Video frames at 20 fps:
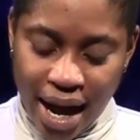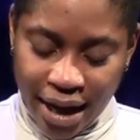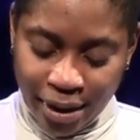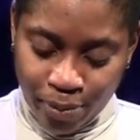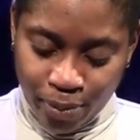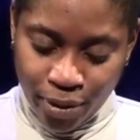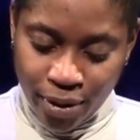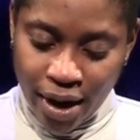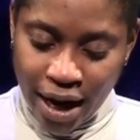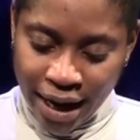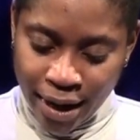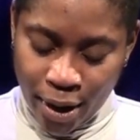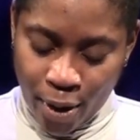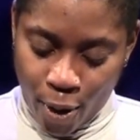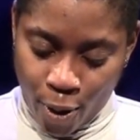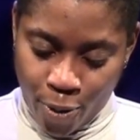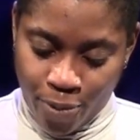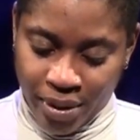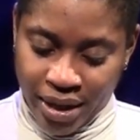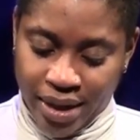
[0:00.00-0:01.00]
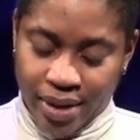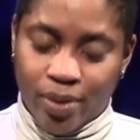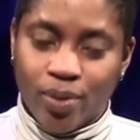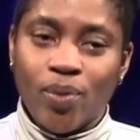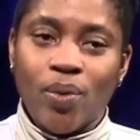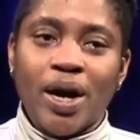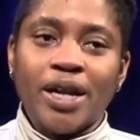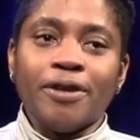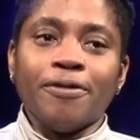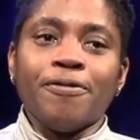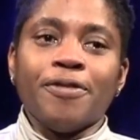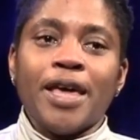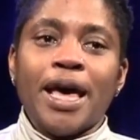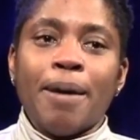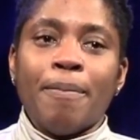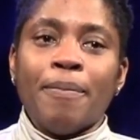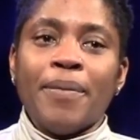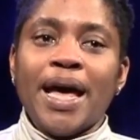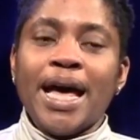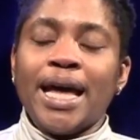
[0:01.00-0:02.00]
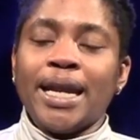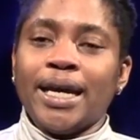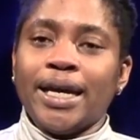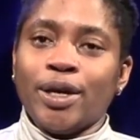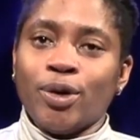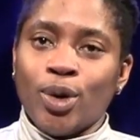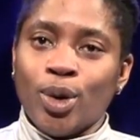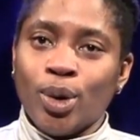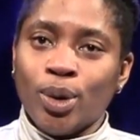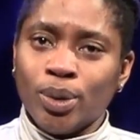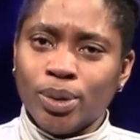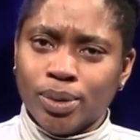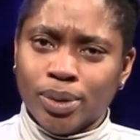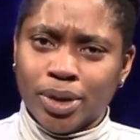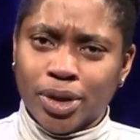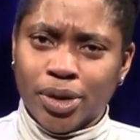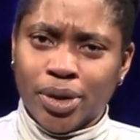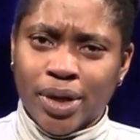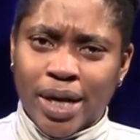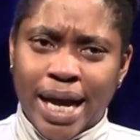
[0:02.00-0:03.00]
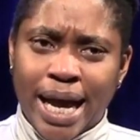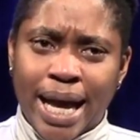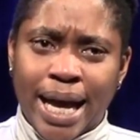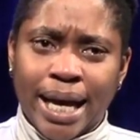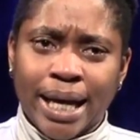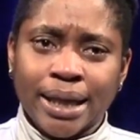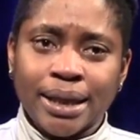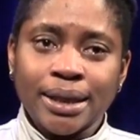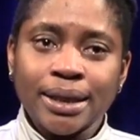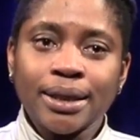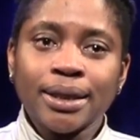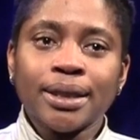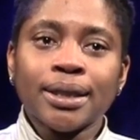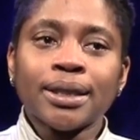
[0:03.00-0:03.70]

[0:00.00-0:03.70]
I pry open one of them and I hold her hand.